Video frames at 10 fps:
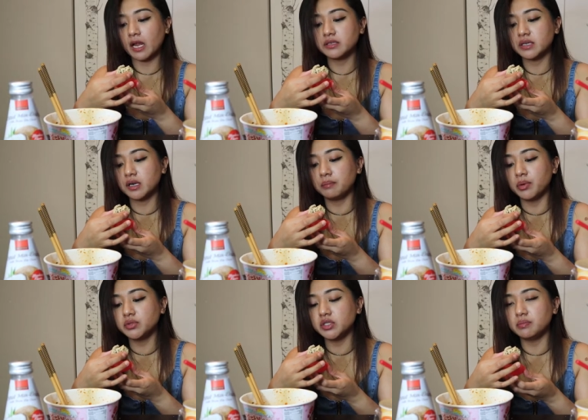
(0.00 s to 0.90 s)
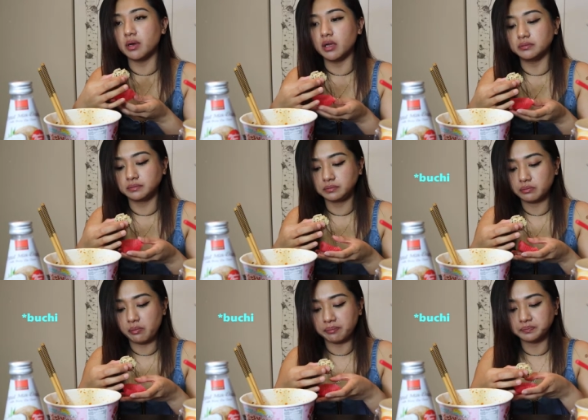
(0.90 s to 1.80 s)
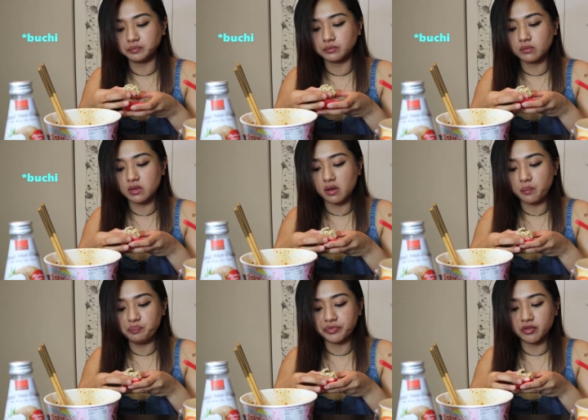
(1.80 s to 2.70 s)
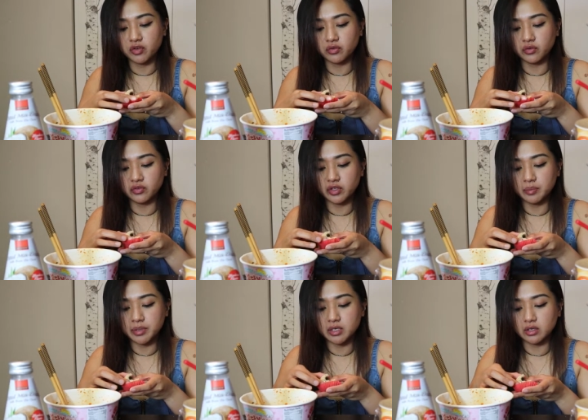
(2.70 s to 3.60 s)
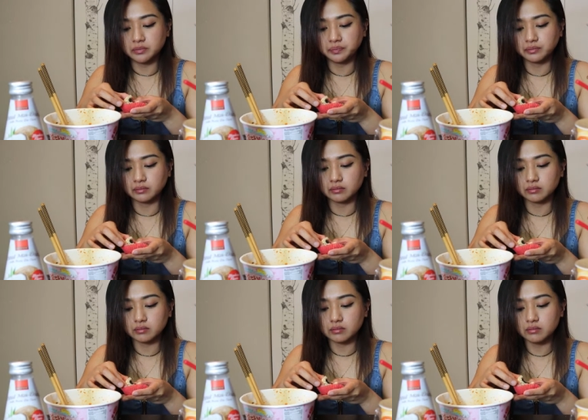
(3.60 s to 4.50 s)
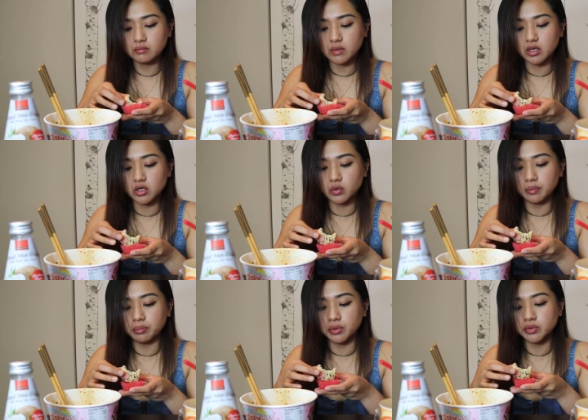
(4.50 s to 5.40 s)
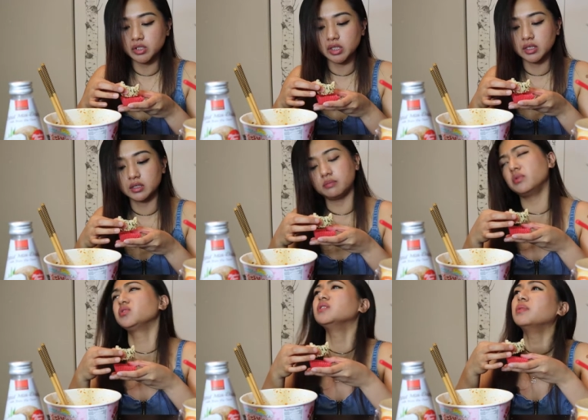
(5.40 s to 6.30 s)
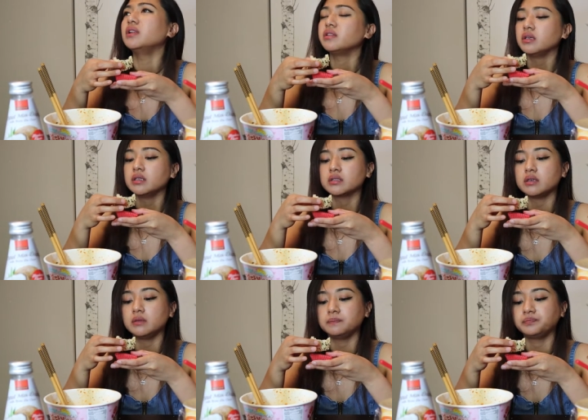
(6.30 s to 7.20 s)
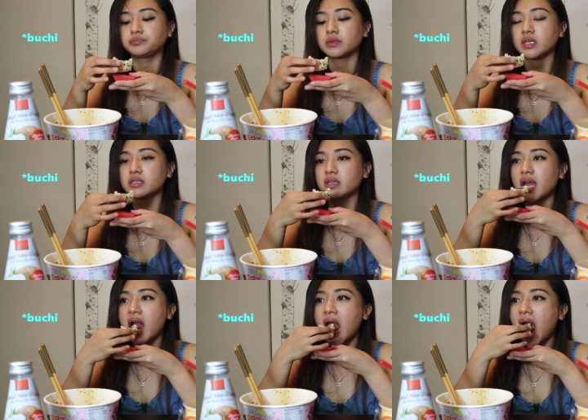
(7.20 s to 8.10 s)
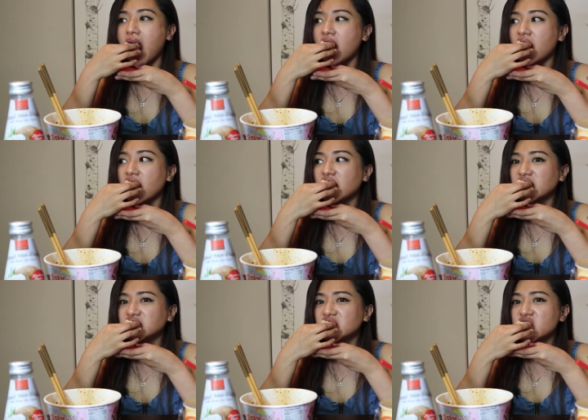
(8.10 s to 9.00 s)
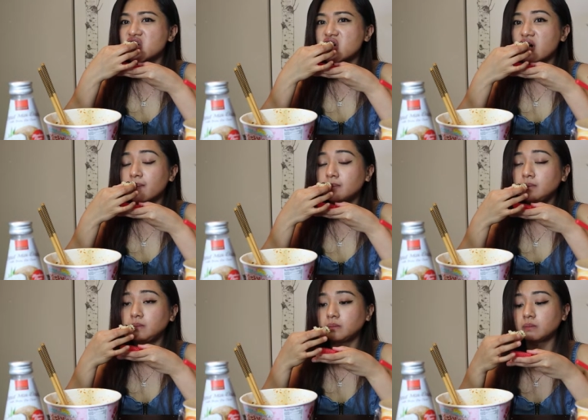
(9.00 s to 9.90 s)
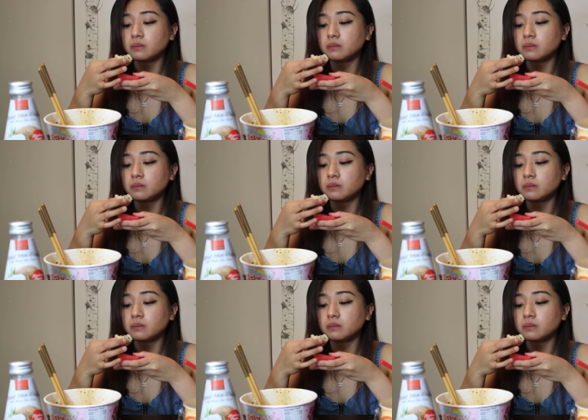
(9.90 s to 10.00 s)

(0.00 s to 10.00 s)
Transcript: It's like a bochi ball. If you're for Filipino, you know what a bochi is. Bochi ball, I think it's called. Tastes like that. Mmm.